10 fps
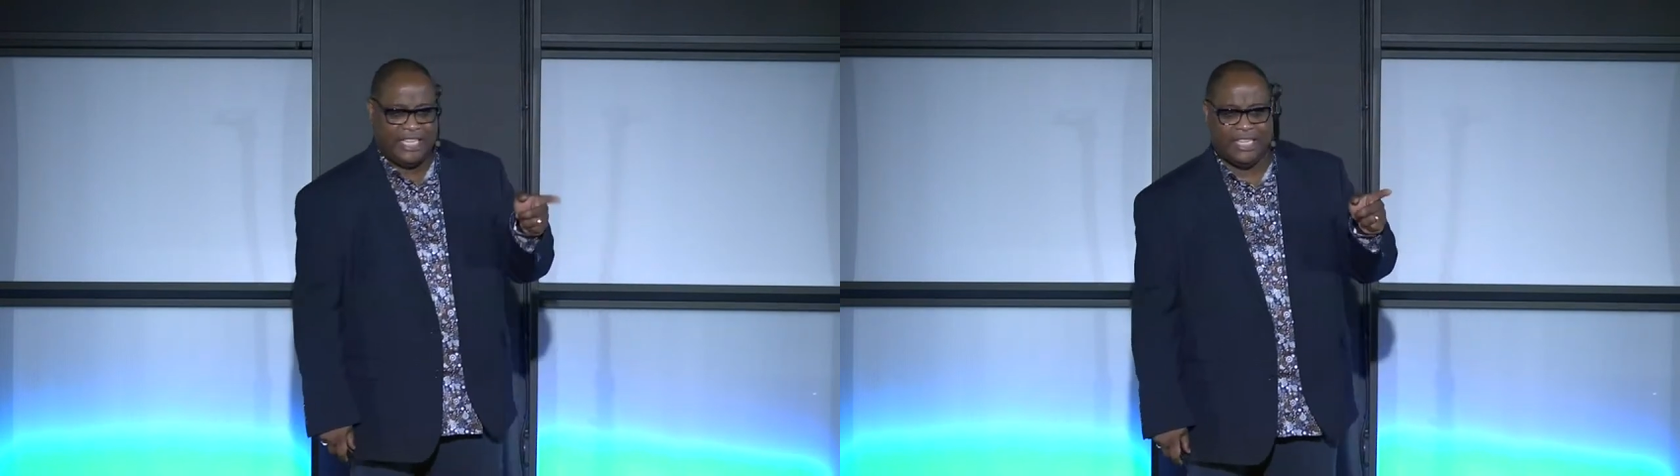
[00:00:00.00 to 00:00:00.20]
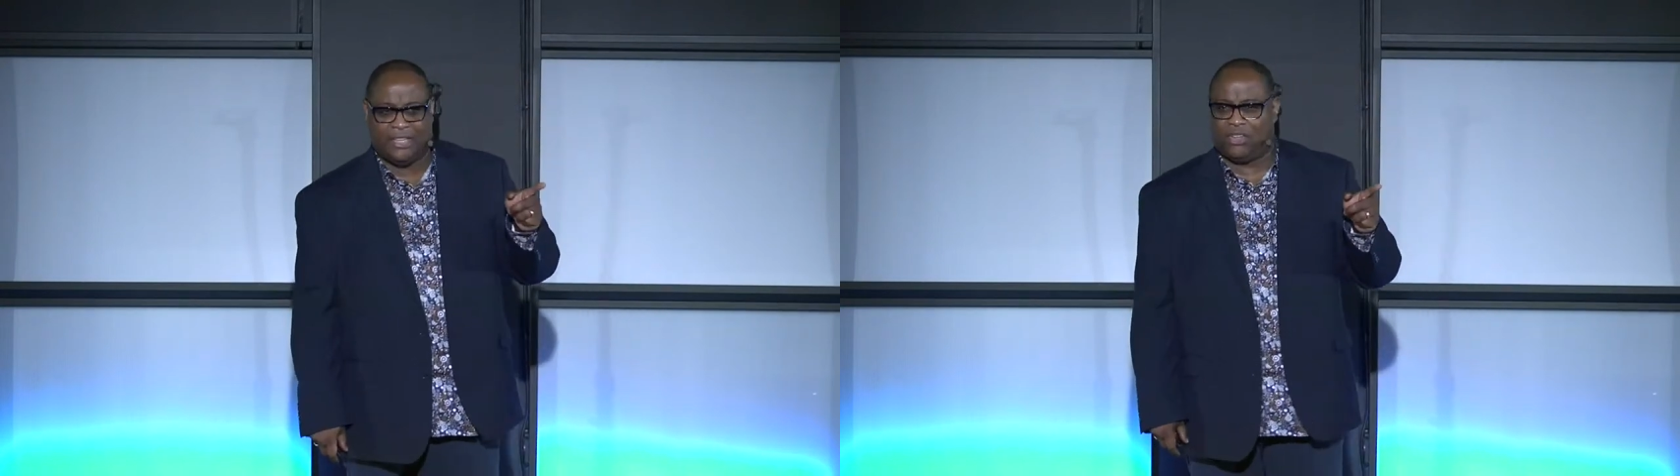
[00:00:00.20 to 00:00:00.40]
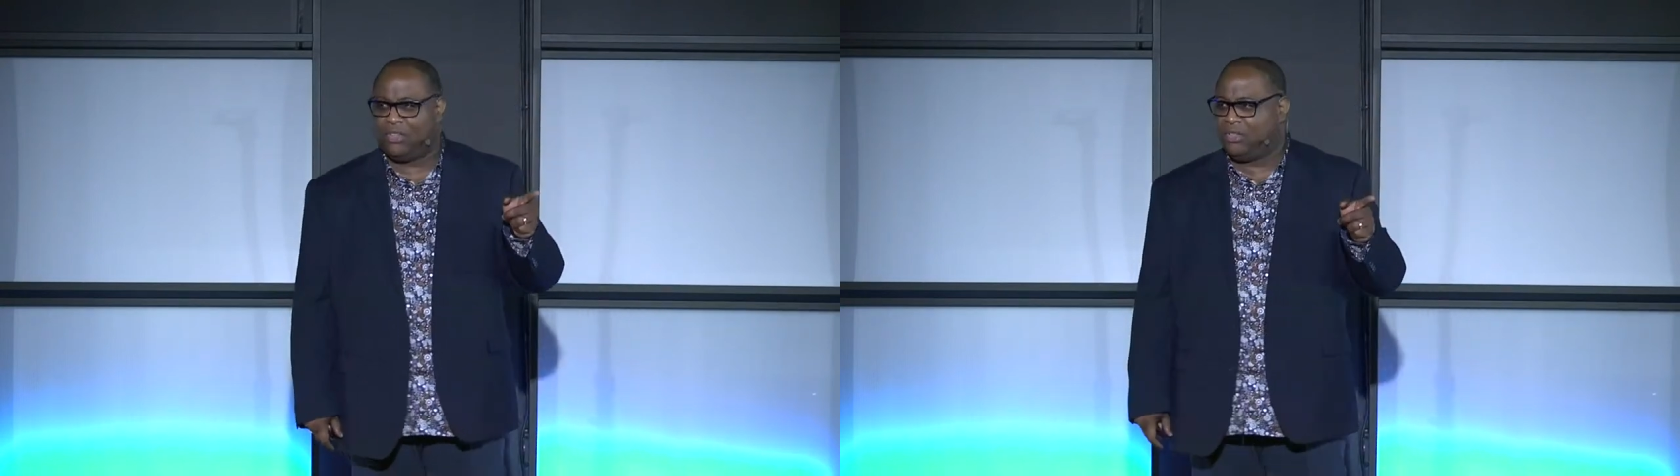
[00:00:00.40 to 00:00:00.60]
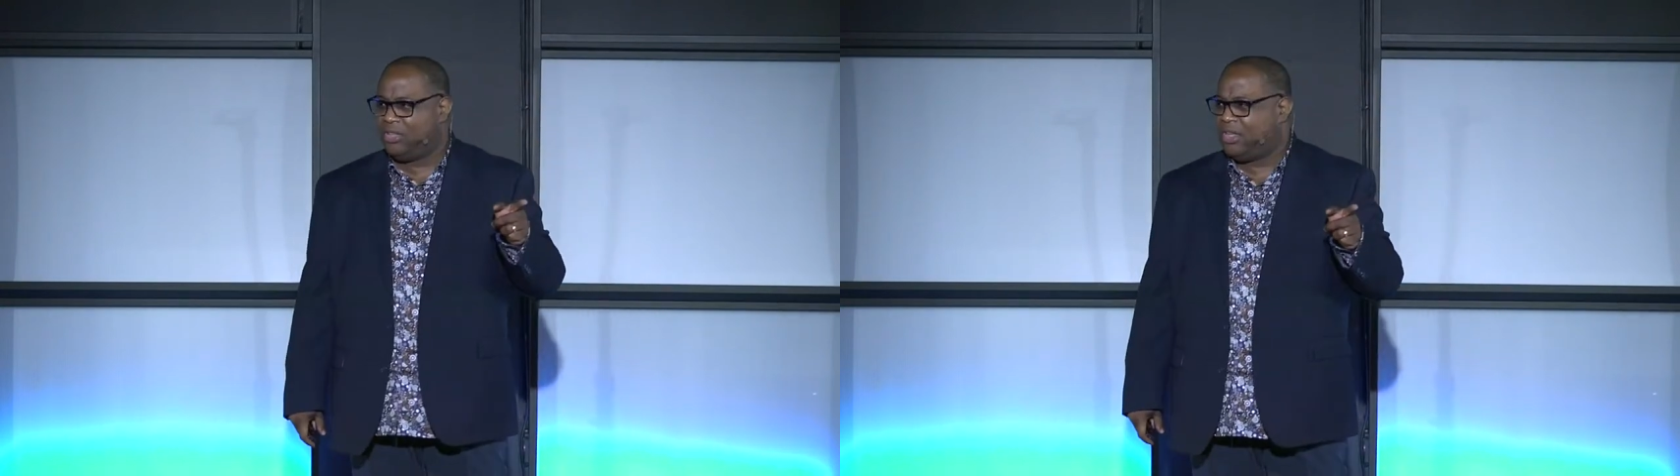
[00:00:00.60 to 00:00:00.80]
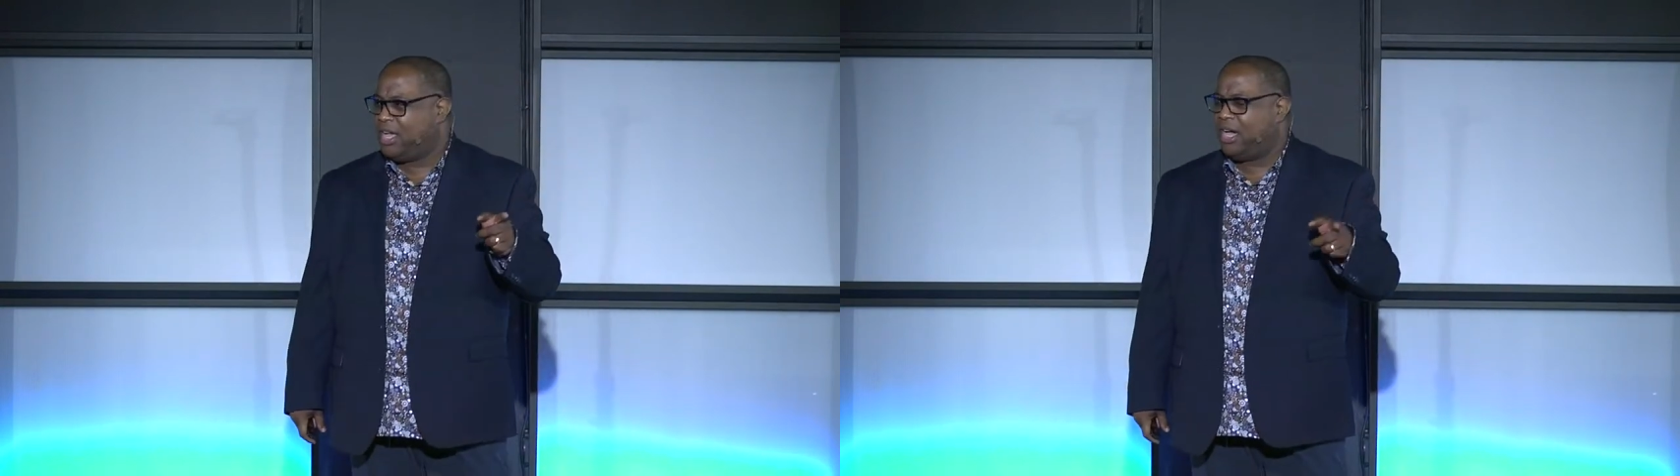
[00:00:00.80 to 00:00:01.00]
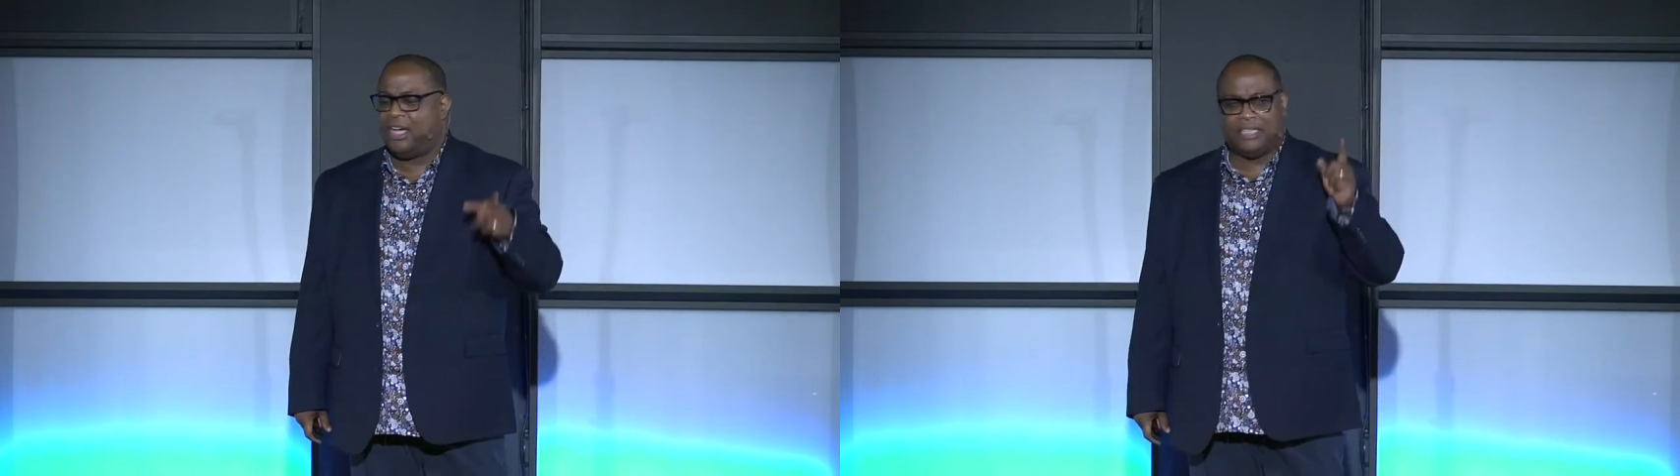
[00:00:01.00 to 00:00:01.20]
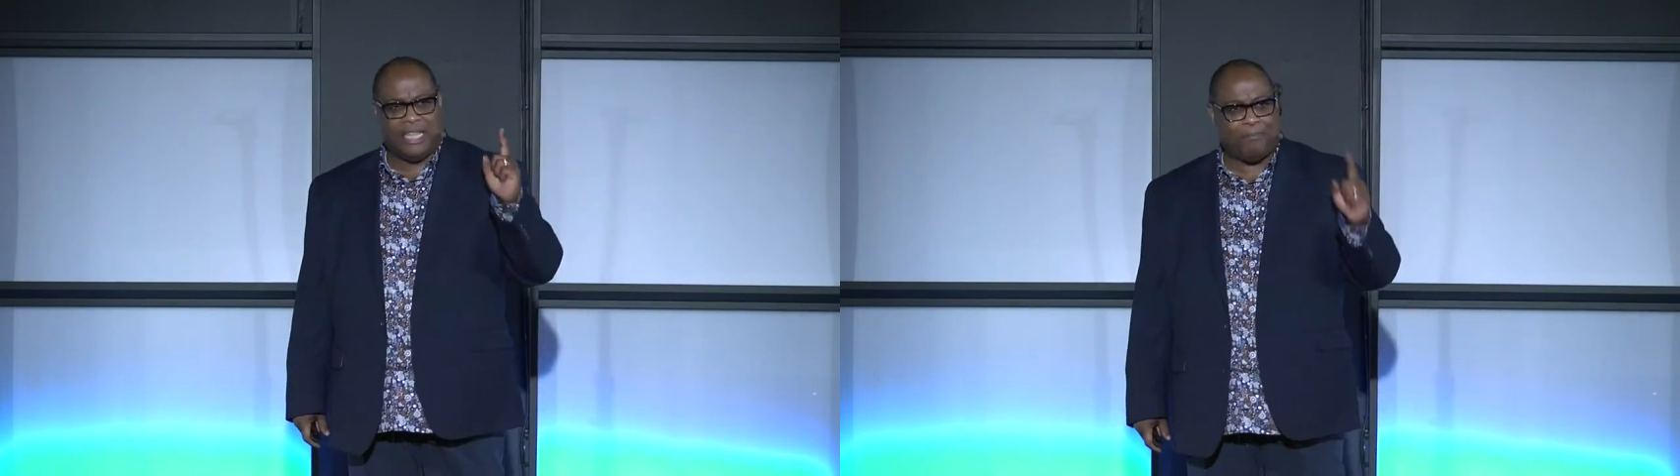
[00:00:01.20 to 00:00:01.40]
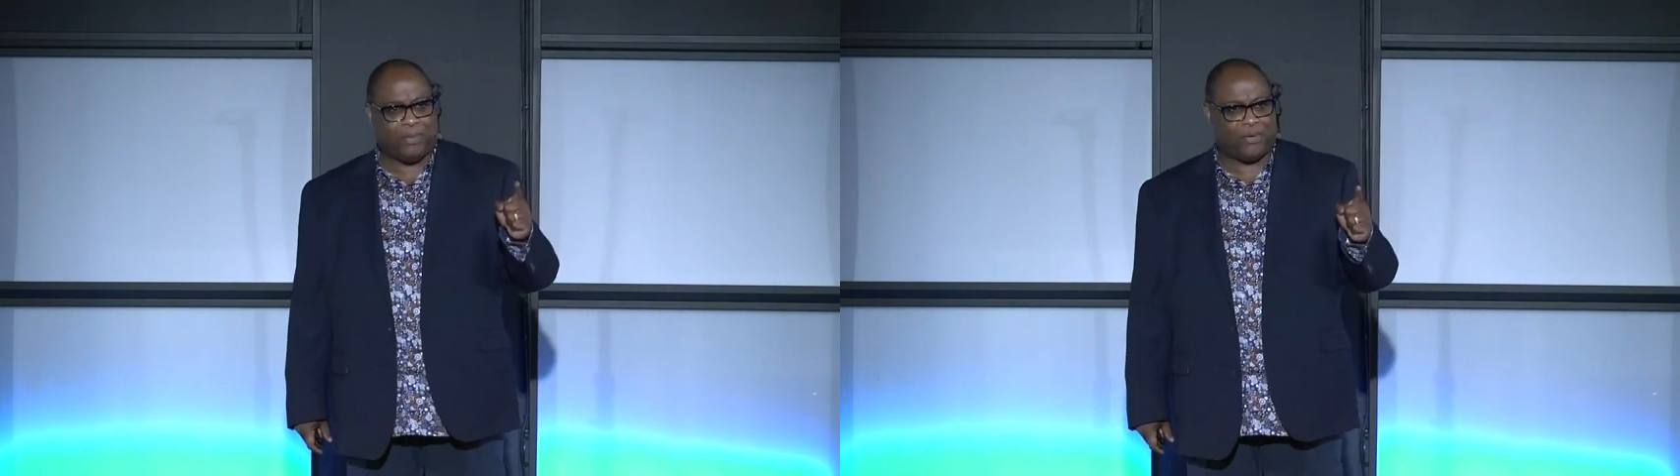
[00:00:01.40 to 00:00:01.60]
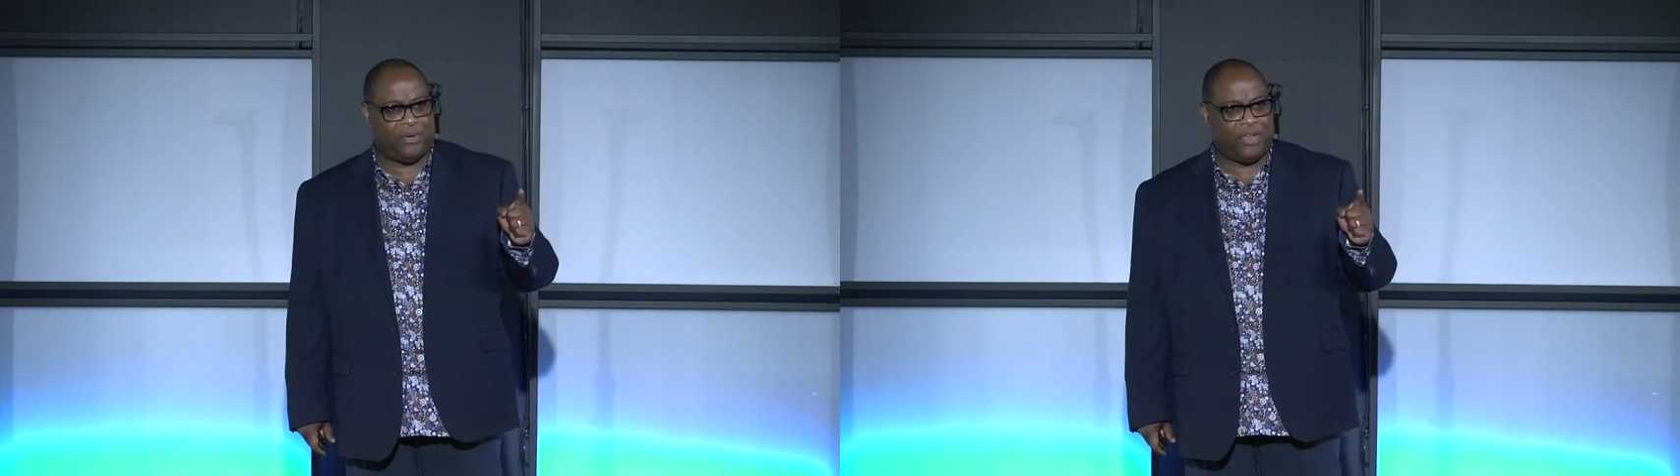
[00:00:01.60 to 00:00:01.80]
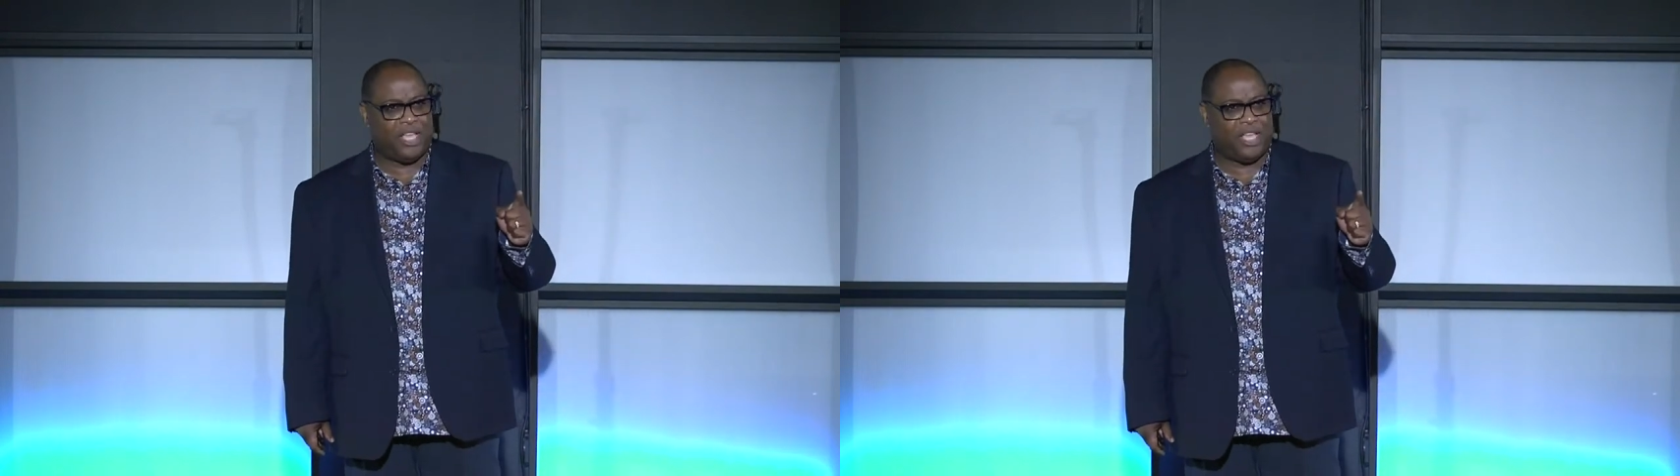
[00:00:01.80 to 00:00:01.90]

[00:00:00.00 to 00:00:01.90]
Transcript: heal a leper,